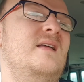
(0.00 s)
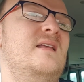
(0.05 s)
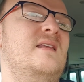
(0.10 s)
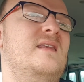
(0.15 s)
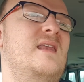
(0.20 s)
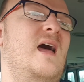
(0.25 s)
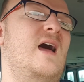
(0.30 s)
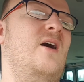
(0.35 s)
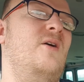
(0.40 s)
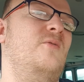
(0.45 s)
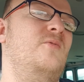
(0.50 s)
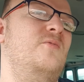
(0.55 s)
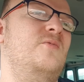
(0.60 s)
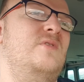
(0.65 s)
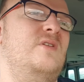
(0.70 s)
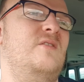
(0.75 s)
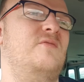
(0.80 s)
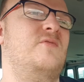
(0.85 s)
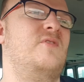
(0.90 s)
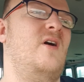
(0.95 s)
Now
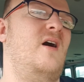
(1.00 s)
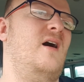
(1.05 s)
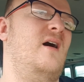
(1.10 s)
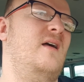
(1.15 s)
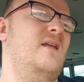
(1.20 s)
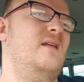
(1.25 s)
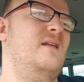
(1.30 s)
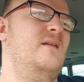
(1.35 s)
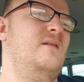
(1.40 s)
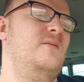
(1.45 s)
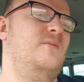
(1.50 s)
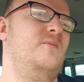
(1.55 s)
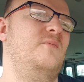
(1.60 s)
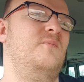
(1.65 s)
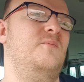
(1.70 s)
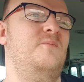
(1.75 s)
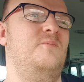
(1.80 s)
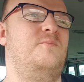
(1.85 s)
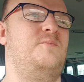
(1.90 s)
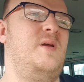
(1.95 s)
you've got
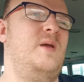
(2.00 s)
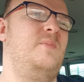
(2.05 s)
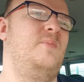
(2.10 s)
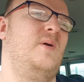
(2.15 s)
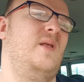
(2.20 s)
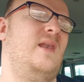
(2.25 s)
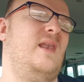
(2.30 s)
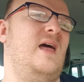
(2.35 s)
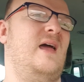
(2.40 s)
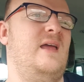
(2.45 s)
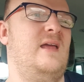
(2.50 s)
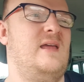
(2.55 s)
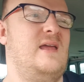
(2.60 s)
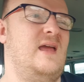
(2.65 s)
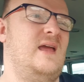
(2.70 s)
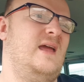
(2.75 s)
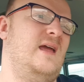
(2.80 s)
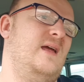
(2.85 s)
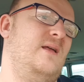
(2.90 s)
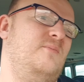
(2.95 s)
people
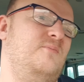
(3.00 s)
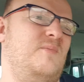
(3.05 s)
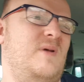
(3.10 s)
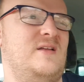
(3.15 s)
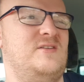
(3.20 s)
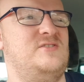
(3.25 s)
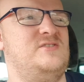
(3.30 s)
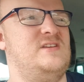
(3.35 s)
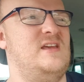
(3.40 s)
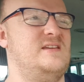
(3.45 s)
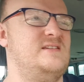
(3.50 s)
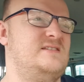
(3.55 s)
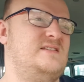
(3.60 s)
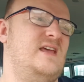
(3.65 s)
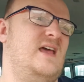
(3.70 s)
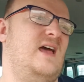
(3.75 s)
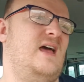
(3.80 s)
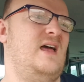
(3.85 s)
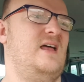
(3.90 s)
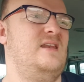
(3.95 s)
like in
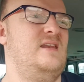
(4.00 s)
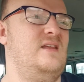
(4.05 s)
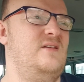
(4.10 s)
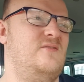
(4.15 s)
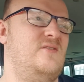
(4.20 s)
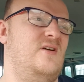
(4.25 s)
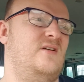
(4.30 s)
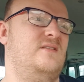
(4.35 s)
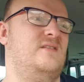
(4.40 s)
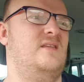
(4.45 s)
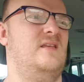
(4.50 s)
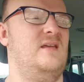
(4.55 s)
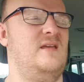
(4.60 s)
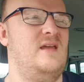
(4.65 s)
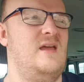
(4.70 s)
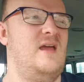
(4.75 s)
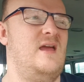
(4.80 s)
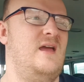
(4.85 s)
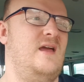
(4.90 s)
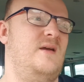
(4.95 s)
Manchester, and they've got
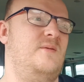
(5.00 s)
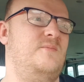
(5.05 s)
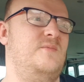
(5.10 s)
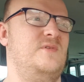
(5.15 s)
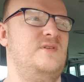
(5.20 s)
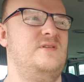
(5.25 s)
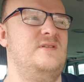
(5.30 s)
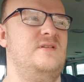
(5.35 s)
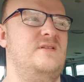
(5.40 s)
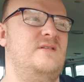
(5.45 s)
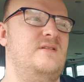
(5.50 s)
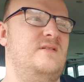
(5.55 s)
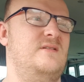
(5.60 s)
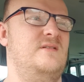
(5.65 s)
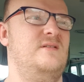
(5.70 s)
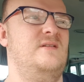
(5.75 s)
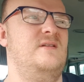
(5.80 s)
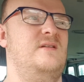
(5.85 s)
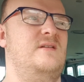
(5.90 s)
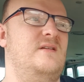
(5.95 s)
the
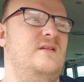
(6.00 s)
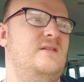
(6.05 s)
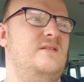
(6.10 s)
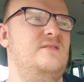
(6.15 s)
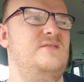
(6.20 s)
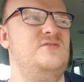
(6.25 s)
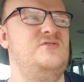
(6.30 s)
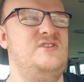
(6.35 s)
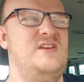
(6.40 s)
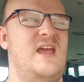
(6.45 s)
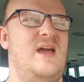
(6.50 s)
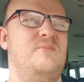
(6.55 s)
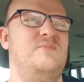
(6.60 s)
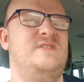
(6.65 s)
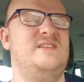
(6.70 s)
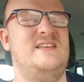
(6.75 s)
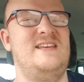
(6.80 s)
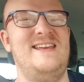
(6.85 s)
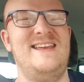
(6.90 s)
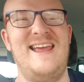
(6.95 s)

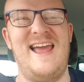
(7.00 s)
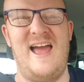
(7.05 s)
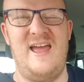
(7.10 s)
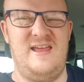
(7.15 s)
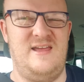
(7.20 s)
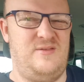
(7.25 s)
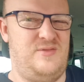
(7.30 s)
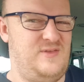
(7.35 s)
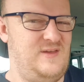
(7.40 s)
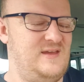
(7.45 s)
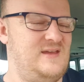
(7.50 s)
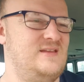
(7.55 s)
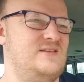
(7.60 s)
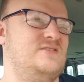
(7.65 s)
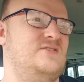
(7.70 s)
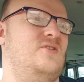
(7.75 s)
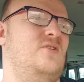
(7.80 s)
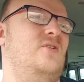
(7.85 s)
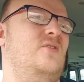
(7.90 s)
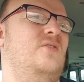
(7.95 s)
GMTA, I think
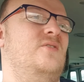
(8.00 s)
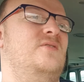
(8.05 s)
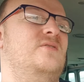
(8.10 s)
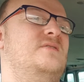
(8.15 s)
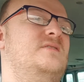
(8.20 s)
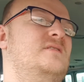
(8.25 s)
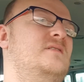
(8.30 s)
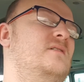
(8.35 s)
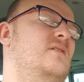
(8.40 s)
it's called,